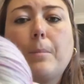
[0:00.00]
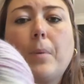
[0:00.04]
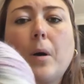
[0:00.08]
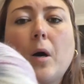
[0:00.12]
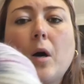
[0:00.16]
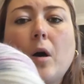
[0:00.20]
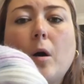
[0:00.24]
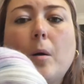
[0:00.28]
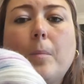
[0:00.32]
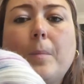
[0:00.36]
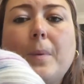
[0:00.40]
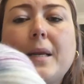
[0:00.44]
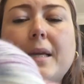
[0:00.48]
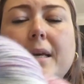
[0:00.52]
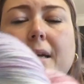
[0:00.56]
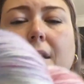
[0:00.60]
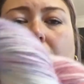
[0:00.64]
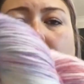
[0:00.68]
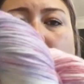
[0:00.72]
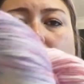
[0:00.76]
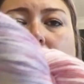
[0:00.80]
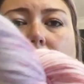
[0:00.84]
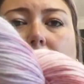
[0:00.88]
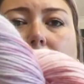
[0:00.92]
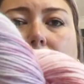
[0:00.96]
purply
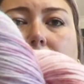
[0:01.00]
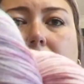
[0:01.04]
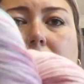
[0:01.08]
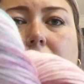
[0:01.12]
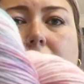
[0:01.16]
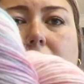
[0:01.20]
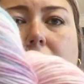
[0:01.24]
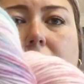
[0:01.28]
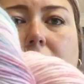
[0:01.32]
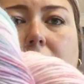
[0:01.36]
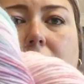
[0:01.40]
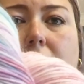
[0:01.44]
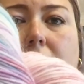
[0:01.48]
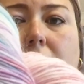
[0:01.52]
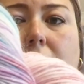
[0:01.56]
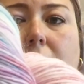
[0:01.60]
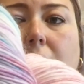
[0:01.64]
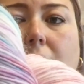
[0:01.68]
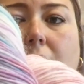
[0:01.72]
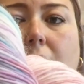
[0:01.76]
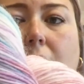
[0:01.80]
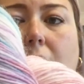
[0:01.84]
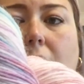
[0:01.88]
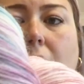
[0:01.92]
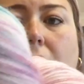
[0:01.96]
colour
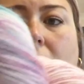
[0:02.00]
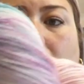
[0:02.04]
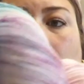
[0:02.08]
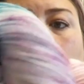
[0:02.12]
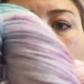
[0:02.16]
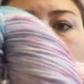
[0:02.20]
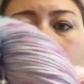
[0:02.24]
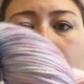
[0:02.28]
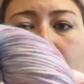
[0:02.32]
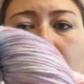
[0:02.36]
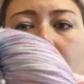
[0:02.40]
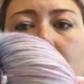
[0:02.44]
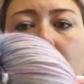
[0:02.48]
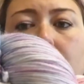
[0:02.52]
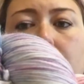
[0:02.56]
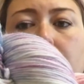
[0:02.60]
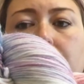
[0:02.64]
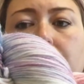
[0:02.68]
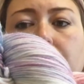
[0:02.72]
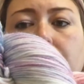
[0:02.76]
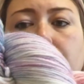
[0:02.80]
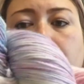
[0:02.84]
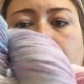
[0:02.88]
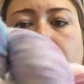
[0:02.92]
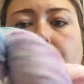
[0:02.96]

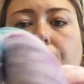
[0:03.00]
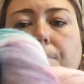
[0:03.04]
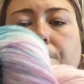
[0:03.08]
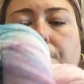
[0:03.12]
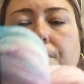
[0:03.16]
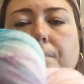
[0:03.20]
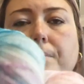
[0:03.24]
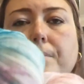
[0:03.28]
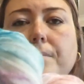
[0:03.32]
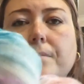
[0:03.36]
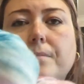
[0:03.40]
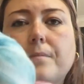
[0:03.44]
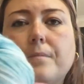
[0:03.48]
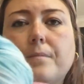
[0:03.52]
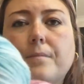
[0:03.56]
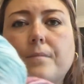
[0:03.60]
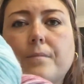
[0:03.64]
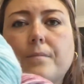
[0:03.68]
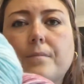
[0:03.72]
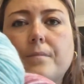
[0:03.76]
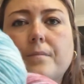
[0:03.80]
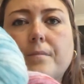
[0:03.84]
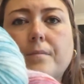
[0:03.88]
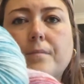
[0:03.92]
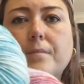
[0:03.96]
um,
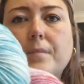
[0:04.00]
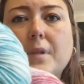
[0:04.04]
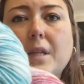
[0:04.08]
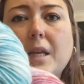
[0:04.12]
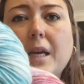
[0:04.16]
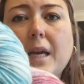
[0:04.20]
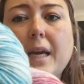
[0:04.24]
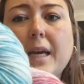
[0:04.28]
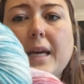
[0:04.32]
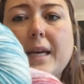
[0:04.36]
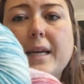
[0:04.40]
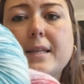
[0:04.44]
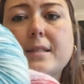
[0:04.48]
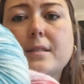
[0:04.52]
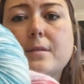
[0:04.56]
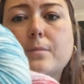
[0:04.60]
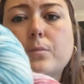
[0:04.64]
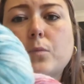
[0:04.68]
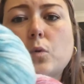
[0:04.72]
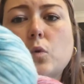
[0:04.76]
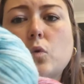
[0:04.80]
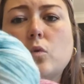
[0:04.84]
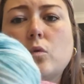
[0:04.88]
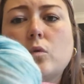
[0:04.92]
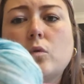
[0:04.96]
it is
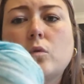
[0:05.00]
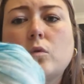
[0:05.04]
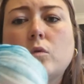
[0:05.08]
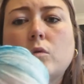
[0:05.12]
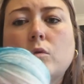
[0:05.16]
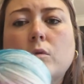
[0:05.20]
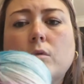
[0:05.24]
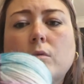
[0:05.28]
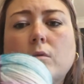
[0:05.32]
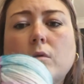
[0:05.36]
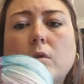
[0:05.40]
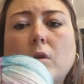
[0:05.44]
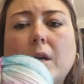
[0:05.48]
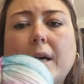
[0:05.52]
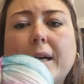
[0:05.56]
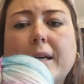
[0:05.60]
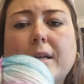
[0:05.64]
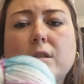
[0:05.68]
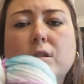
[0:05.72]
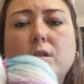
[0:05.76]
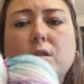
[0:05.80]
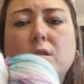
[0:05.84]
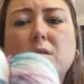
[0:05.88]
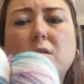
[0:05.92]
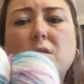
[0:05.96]
more
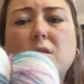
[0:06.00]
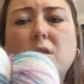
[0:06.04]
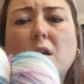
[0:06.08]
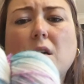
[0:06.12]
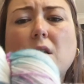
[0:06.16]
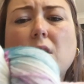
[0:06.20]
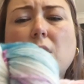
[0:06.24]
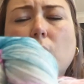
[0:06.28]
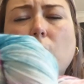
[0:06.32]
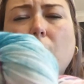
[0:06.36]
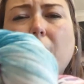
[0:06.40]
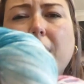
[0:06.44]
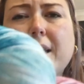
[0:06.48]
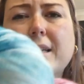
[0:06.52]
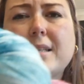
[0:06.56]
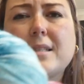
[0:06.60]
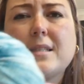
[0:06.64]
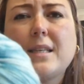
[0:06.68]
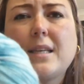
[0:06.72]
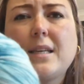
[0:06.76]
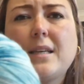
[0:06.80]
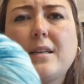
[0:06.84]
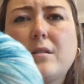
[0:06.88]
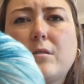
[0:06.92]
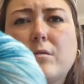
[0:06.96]
like a
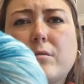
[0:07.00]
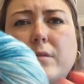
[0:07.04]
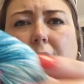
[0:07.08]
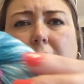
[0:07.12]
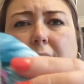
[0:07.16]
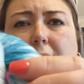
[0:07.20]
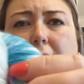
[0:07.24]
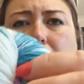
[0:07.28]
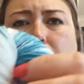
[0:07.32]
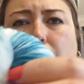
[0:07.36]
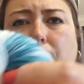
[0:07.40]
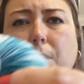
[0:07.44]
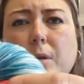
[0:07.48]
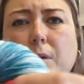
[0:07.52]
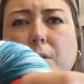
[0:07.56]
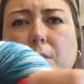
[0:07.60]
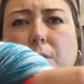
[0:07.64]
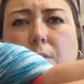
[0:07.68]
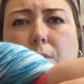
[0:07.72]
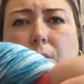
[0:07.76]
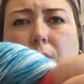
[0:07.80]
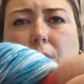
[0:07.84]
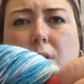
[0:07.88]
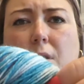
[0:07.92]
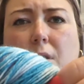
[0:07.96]
turquoisey greeny
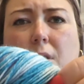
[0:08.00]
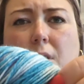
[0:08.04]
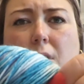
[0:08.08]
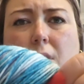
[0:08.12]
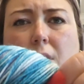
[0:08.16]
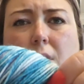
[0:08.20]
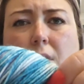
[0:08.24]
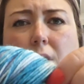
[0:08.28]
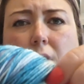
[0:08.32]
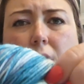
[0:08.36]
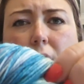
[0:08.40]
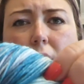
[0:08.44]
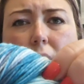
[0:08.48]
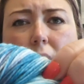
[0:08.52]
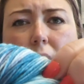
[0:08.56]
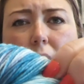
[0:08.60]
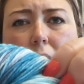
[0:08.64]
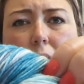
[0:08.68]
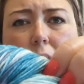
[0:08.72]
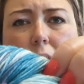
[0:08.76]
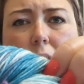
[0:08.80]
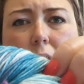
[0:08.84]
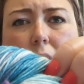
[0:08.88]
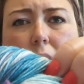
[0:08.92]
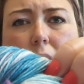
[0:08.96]
blue
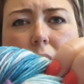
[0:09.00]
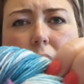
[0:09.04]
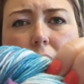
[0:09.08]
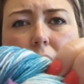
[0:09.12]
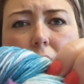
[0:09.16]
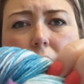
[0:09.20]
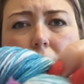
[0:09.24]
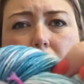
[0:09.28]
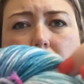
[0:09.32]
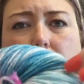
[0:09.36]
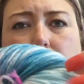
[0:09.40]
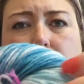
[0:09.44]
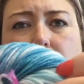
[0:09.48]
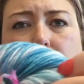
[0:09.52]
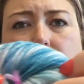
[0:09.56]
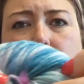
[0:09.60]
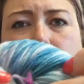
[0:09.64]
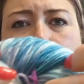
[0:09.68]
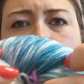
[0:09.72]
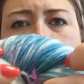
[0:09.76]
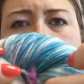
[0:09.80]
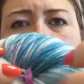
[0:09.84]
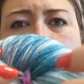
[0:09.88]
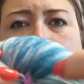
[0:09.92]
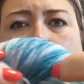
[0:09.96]
um,
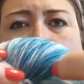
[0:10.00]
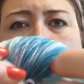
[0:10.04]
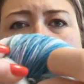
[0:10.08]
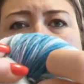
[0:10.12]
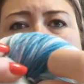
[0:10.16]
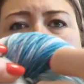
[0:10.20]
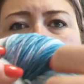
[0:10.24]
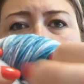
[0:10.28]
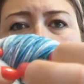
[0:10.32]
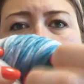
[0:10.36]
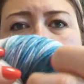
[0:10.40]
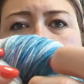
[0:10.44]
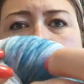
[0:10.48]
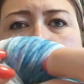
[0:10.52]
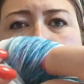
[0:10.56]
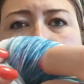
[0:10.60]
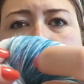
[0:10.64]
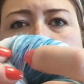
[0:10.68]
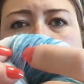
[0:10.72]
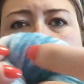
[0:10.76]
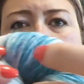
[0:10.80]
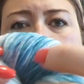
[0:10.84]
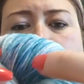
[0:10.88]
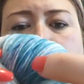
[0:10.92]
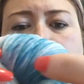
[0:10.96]
you can see where I've
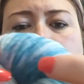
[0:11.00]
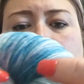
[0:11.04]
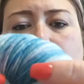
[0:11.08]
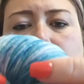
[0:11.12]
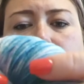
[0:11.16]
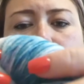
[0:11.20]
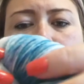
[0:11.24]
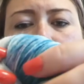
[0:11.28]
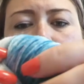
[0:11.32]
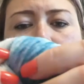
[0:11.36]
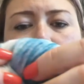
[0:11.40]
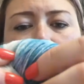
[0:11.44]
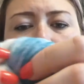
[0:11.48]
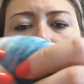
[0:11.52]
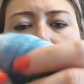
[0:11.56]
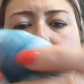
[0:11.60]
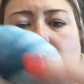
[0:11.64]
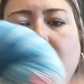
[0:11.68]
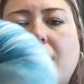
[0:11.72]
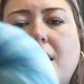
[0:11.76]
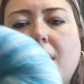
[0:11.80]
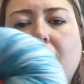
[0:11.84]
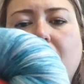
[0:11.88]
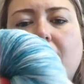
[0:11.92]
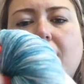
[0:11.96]
stuffed in
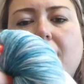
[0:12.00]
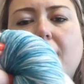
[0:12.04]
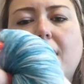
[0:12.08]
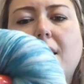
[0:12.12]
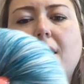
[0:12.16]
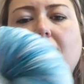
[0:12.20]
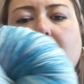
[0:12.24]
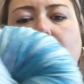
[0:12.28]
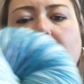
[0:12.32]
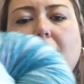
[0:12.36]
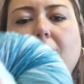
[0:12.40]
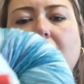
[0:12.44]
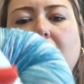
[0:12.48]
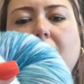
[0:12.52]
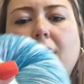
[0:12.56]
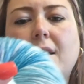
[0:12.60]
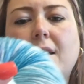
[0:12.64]
the uh,